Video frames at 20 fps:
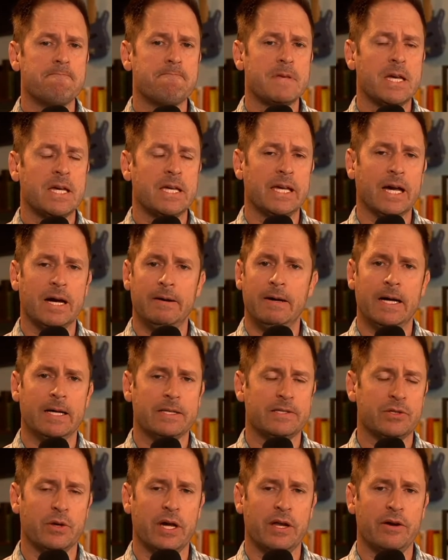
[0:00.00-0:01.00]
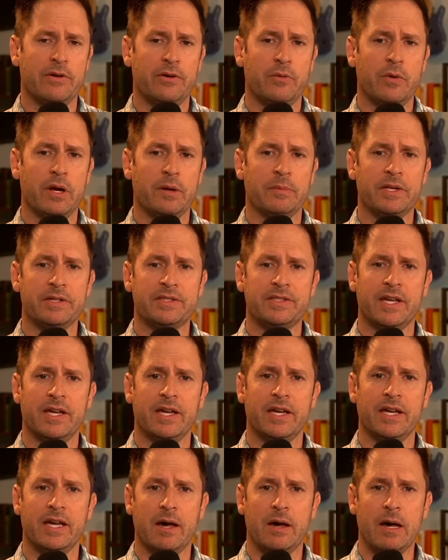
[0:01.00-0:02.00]
Yeah, so I don't know what I'm going to
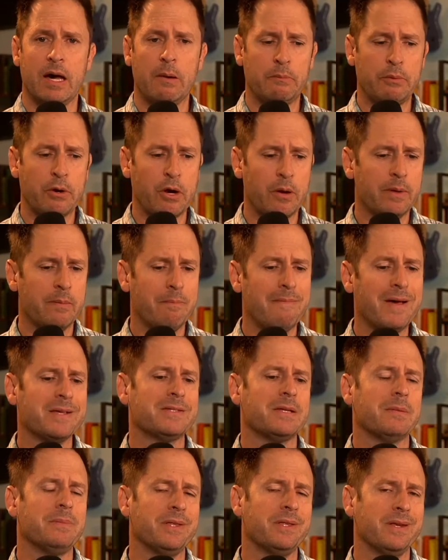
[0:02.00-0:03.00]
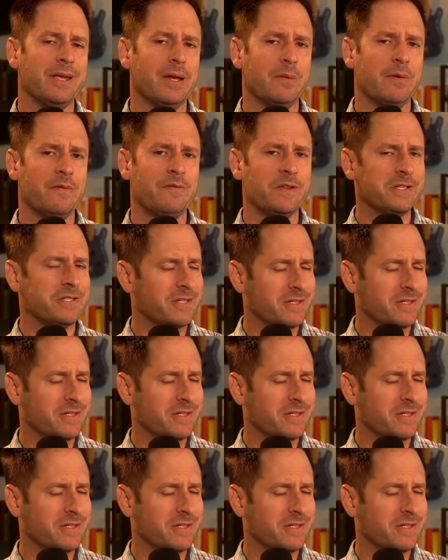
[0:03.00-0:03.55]
say. I'll probably mess up the name of this